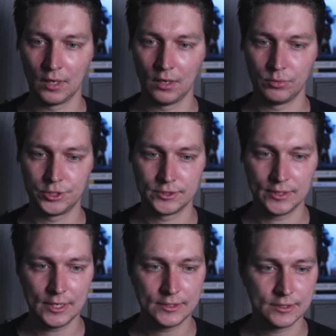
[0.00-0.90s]
which is
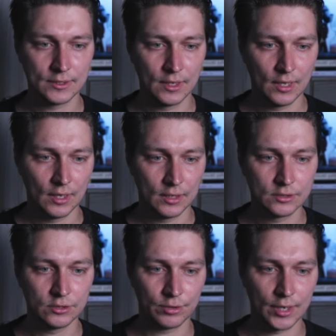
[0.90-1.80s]
nice.
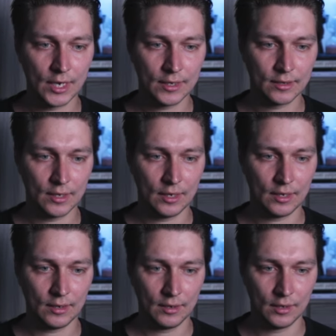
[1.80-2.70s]
So regarding
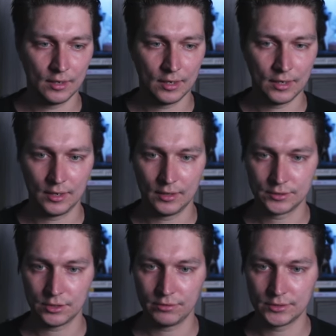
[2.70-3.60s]
the
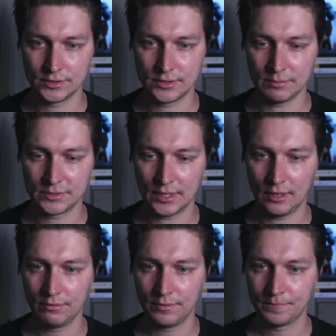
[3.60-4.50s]
services
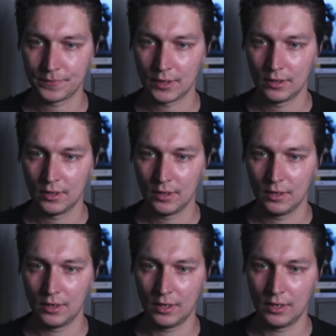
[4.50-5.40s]
themselves,
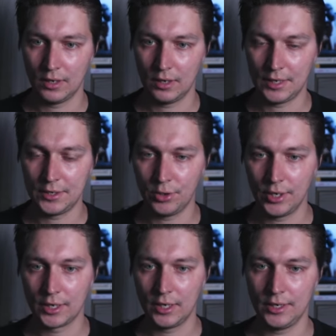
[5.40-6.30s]

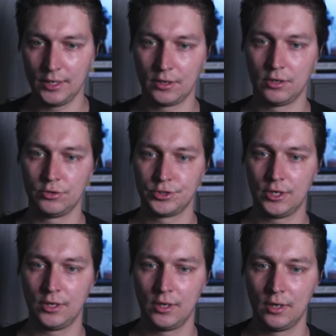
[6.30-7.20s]
annoyingly in
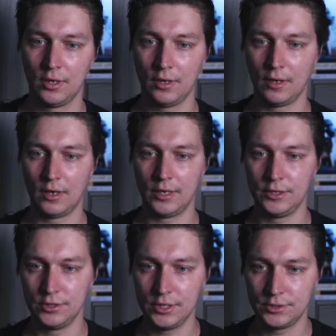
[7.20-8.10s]
Clojure,
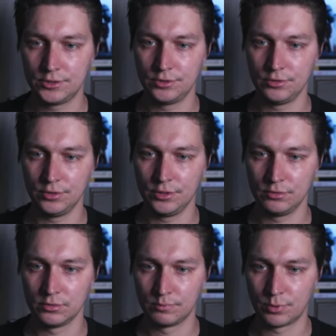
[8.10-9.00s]
you need to
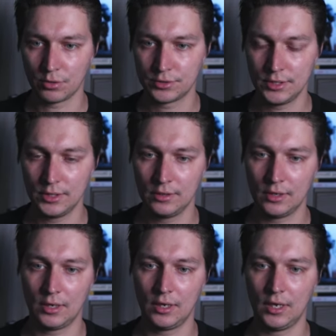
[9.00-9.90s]
use proxy,
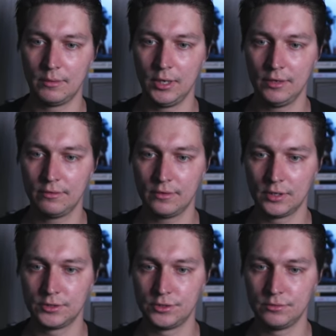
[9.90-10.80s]
I believe,
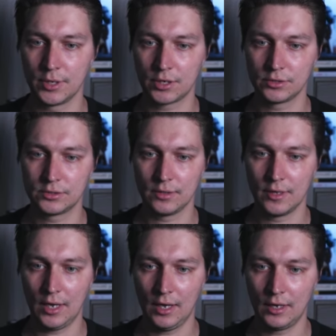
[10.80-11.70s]
because
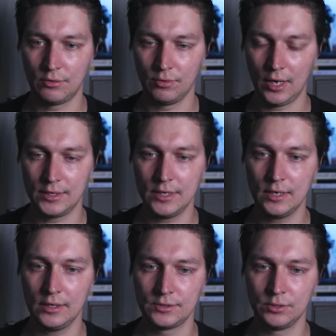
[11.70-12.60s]
the idea
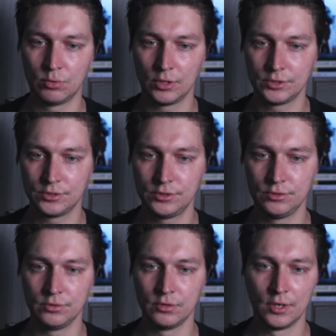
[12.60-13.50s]
is you want
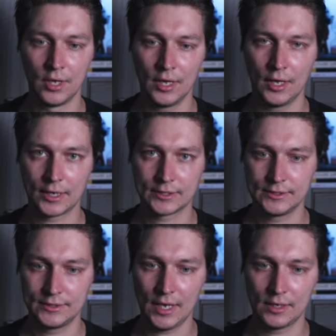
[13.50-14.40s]
to
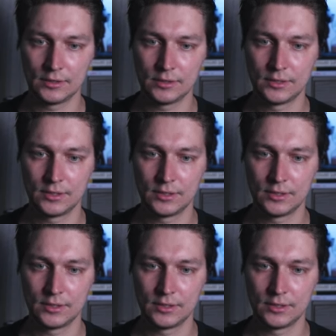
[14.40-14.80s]
extend